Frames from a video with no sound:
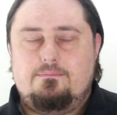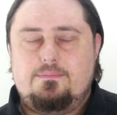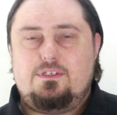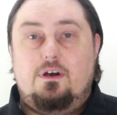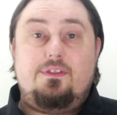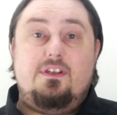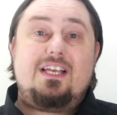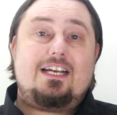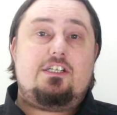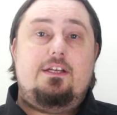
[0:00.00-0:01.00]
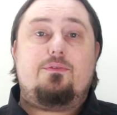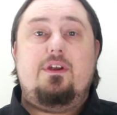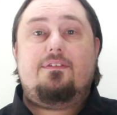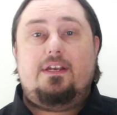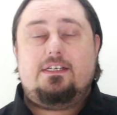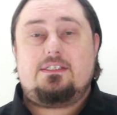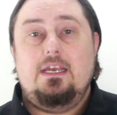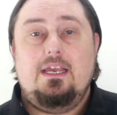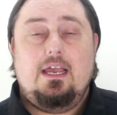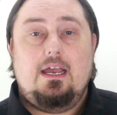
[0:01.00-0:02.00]
So there's actually three things
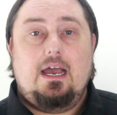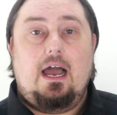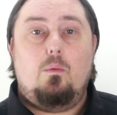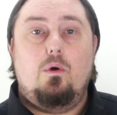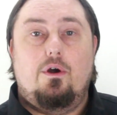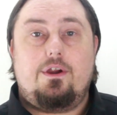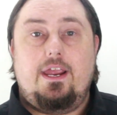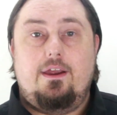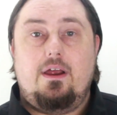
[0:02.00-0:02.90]
at work here,